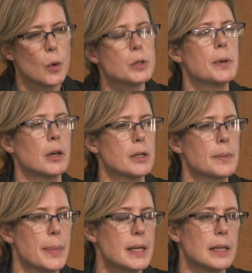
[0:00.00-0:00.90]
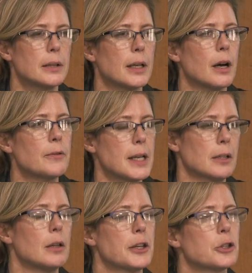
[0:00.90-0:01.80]
was because basically of
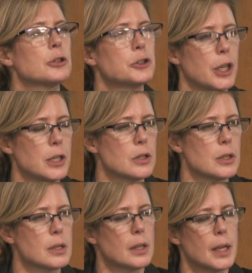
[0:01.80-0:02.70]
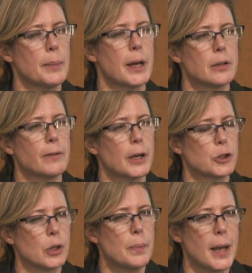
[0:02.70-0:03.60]
technological changes that
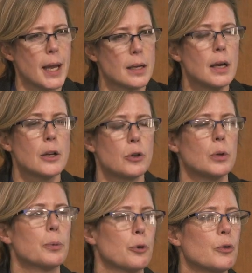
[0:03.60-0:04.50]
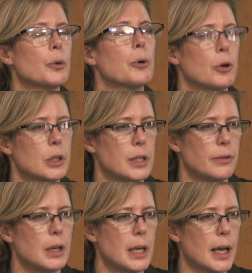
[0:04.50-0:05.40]
manufacturing made to improve their
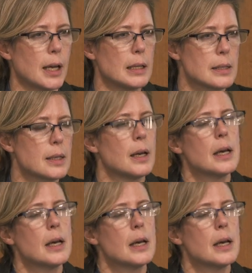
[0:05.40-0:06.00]
productivity gains.